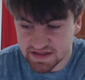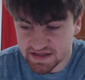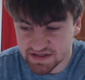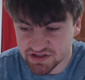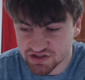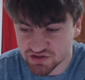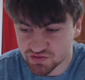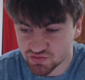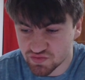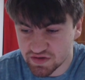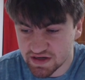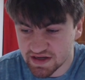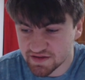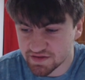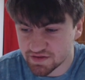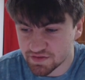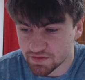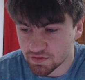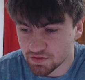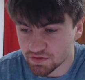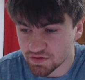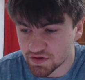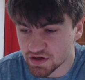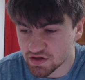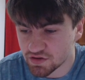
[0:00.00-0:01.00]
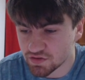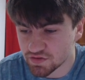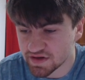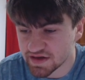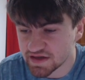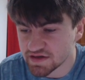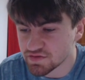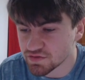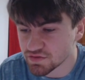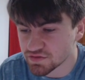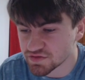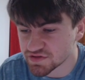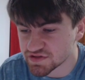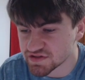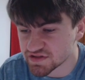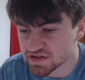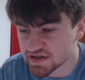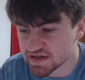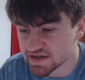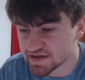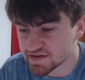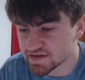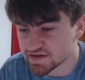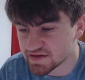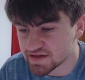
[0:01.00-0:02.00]
they just ran through the whole Eagles
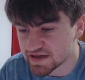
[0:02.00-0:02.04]
side,